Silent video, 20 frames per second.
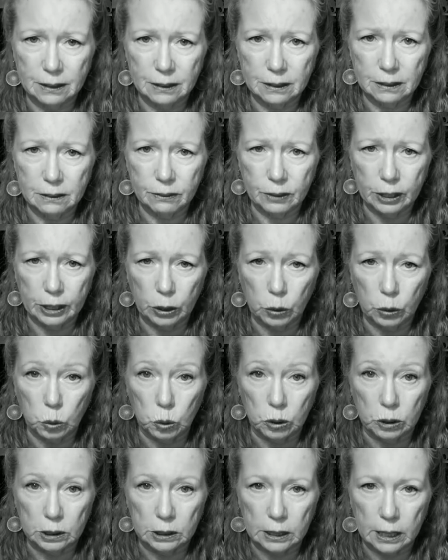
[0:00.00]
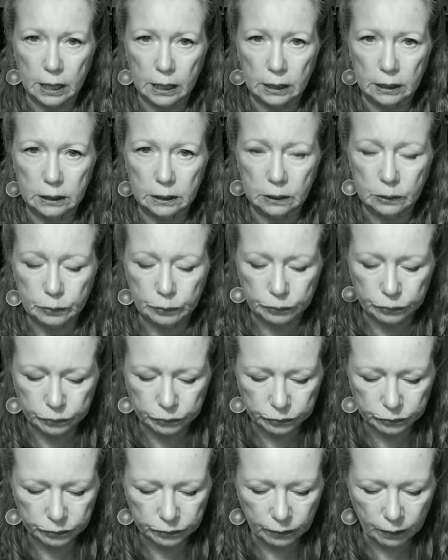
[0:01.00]
A very old salad.
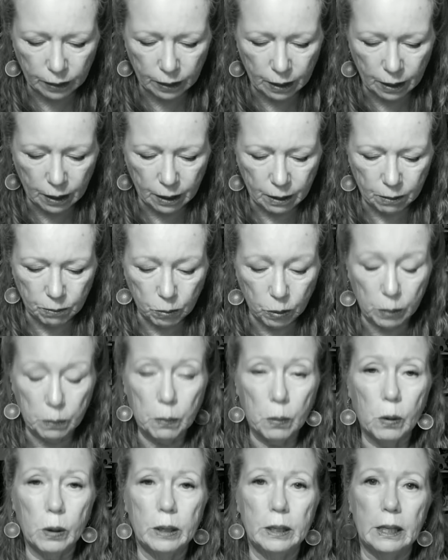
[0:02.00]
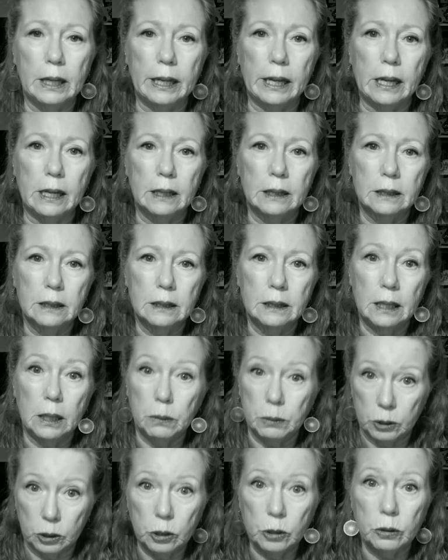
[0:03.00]
More importantly, he
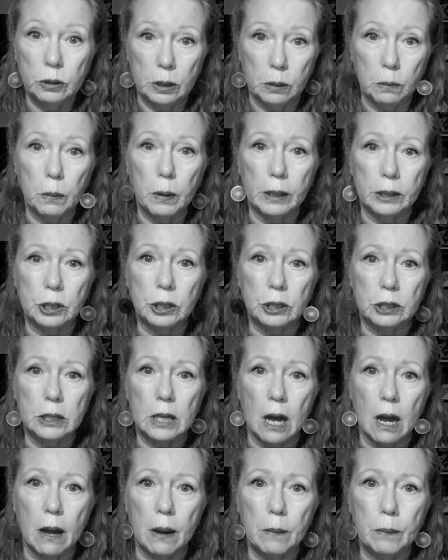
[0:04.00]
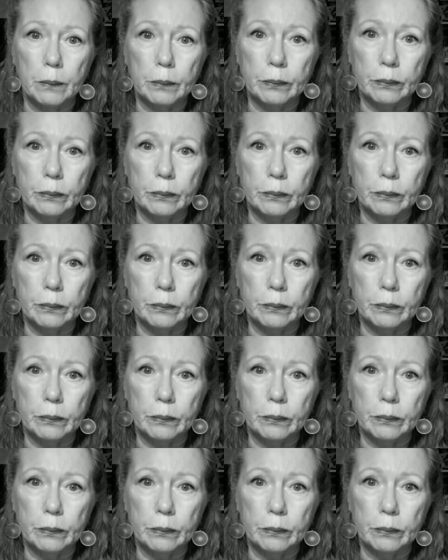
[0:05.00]
was losing precious time.